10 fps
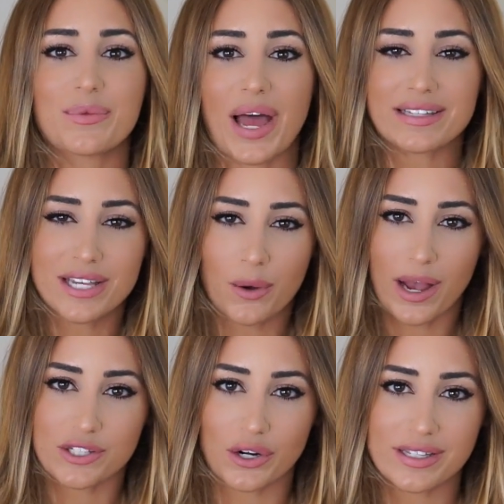that's how
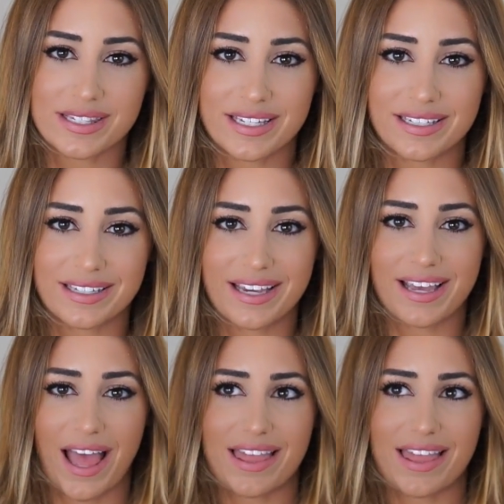I started seeing it,